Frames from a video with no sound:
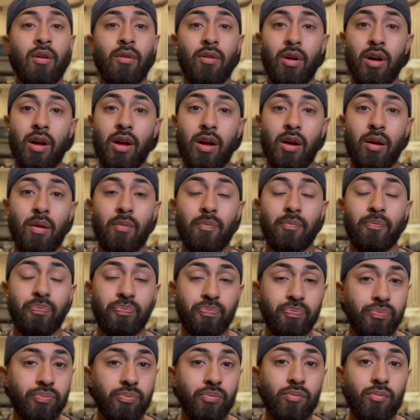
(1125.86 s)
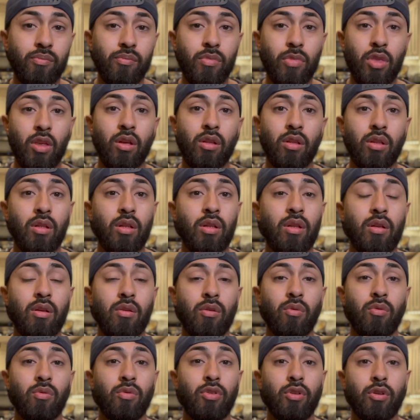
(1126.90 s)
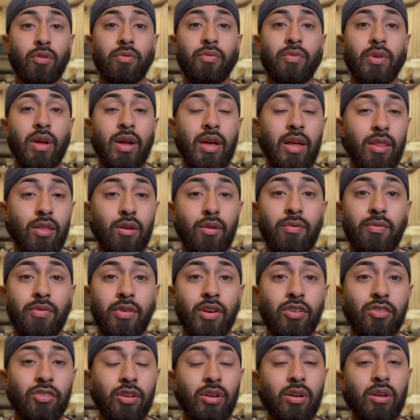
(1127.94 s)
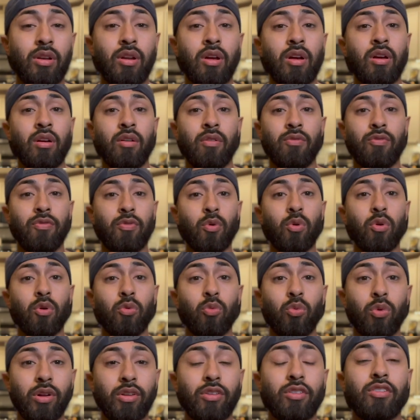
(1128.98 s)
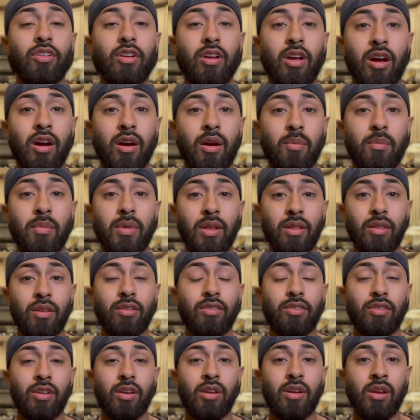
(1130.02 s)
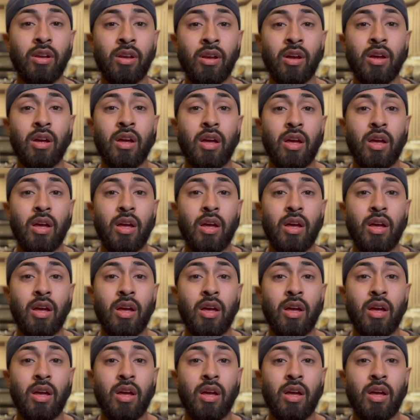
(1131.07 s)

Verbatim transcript: um, their and their vision for what's to come in the city